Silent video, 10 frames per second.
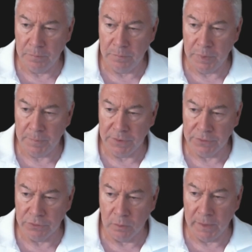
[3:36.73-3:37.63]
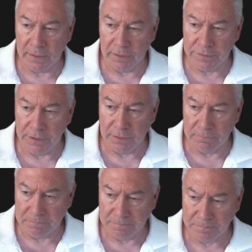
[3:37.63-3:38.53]
pip install backtesting.
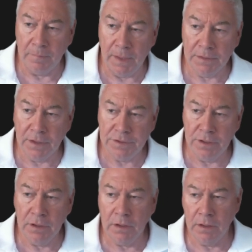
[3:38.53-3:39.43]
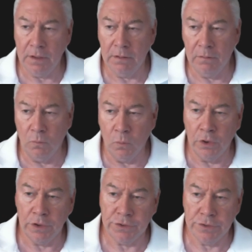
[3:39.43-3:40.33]
Backtesting
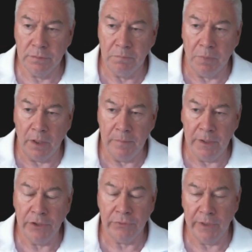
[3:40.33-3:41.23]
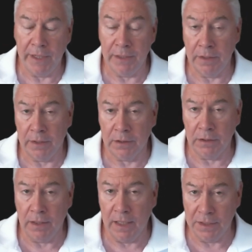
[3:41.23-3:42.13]
works by me creating a
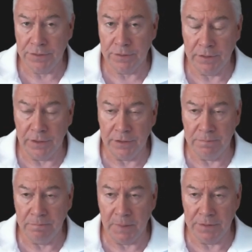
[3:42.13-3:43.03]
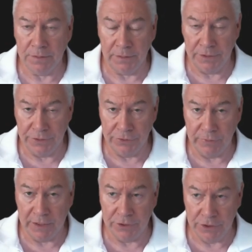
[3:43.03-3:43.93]
class that is basically a
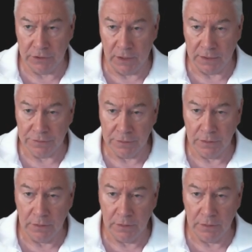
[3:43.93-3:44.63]
strategy class.